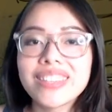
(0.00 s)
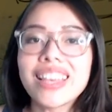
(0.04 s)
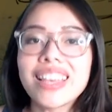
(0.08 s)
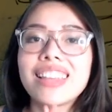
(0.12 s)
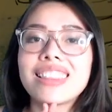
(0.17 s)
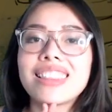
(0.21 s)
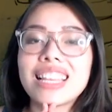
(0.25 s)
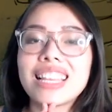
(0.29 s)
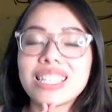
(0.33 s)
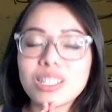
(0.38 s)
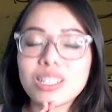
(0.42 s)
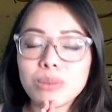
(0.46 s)

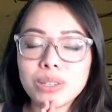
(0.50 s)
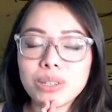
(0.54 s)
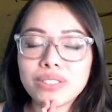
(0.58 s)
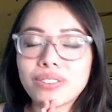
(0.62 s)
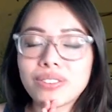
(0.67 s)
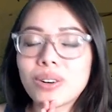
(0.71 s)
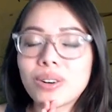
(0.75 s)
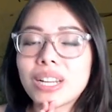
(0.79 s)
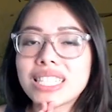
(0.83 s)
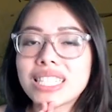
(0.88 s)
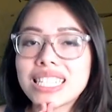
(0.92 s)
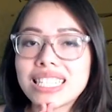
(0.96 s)
Thanks so much for
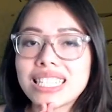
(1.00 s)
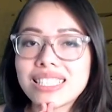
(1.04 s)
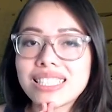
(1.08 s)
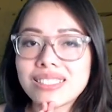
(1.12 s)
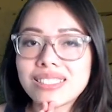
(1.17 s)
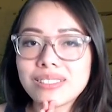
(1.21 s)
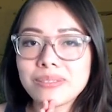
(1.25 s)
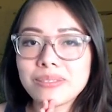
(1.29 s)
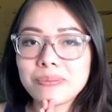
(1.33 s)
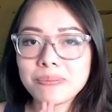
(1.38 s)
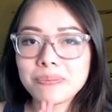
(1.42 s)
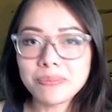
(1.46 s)
watching.
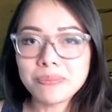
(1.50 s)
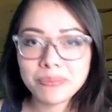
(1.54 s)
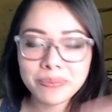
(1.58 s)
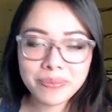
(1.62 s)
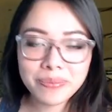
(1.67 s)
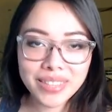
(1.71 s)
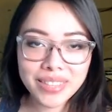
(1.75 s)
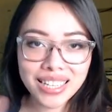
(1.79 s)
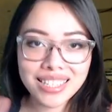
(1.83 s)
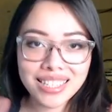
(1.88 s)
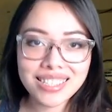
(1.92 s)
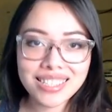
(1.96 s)

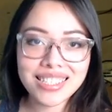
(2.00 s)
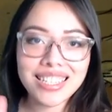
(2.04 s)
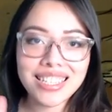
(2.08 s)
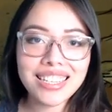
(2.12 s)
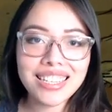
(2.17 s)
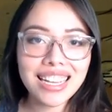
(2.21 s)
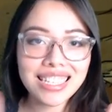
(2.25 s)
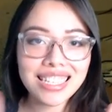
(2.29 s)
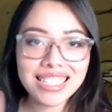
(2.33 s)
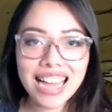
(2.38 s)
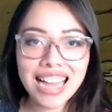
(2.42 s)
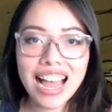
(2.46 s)
See you
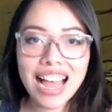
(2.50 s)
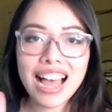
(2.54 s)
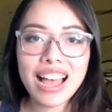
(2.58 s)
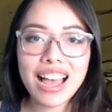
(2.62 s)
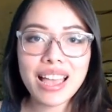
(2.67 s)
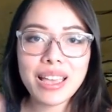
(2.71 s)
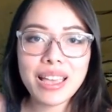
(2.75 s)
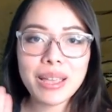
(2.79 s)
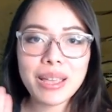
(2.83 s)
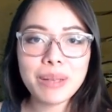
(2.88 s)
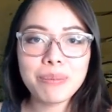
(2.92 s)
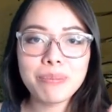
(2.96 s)
next
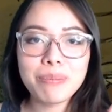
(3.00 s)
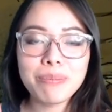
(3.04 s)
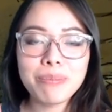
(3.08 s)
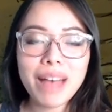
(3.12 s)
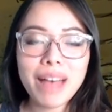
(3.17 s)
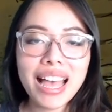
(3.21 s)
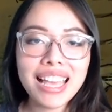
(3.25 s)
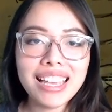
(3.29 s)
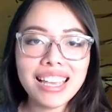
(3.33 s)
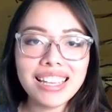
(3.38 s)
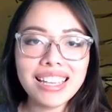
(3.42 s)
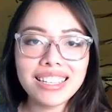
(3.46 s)
time.
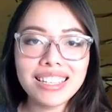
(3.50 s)
Bye.